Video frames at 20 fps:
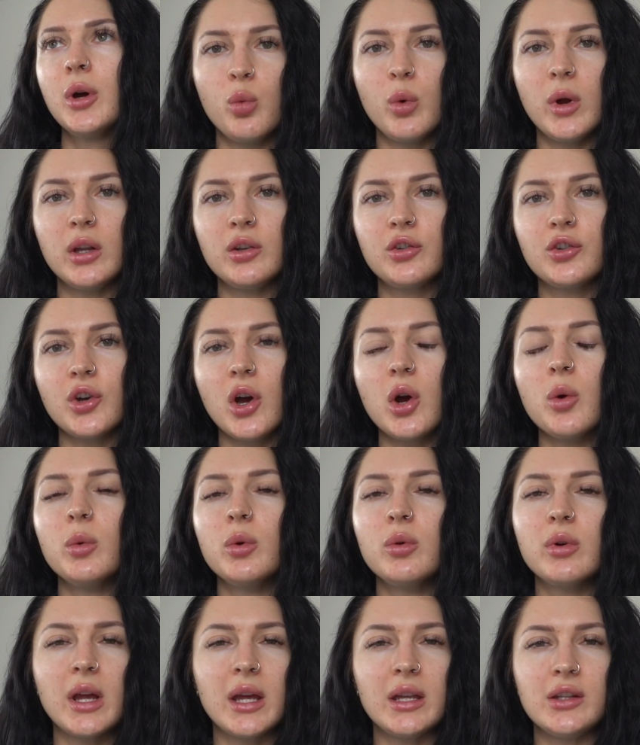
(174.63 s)
which I
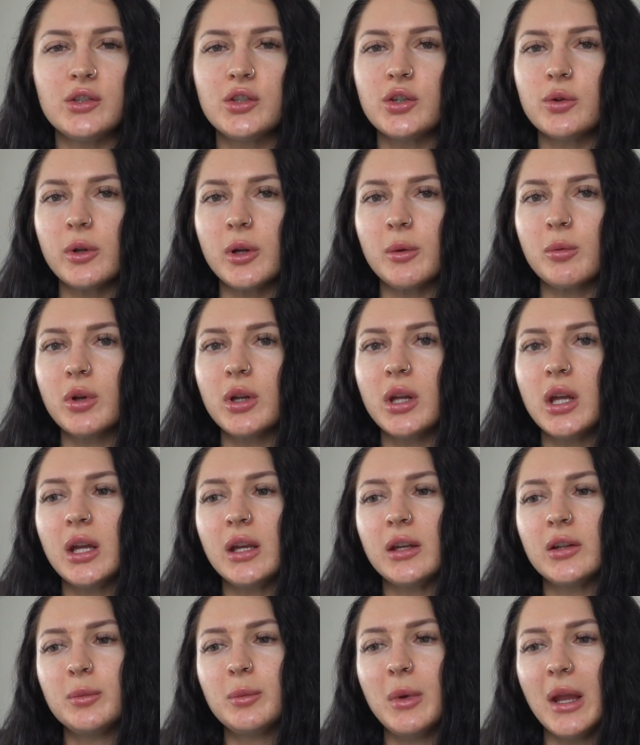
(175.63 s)
will get into, and I'm going to
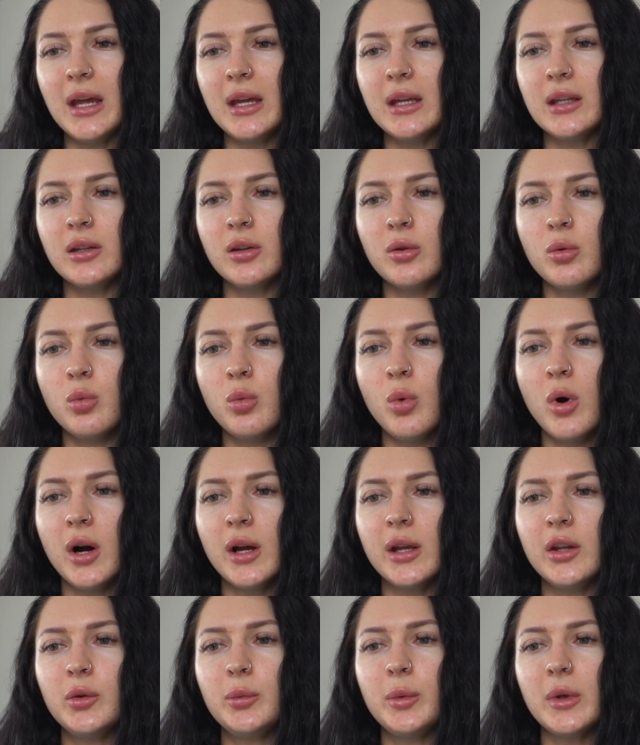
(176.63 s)
explain why
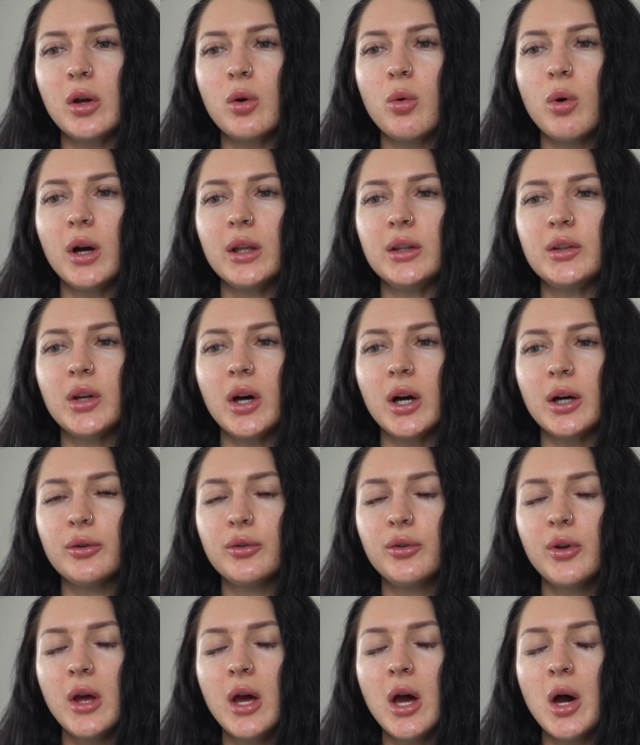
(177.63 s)
it's been quite
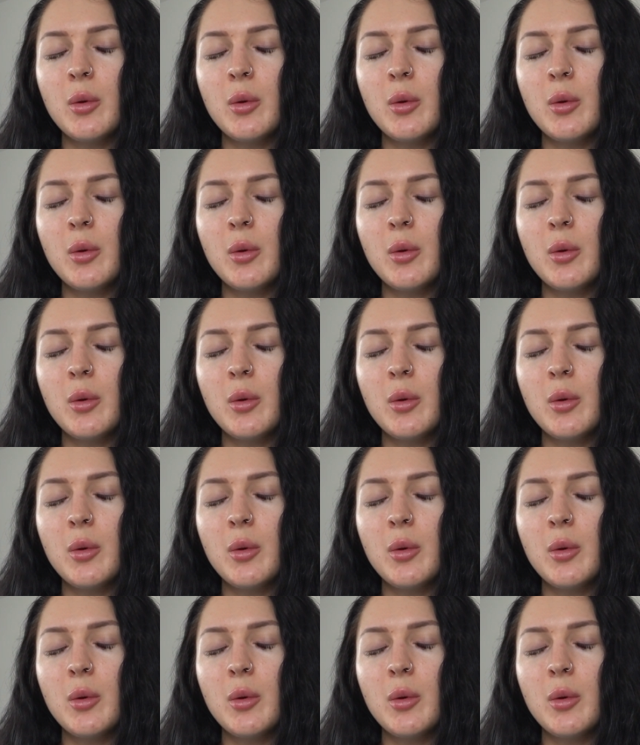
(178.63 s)
tough.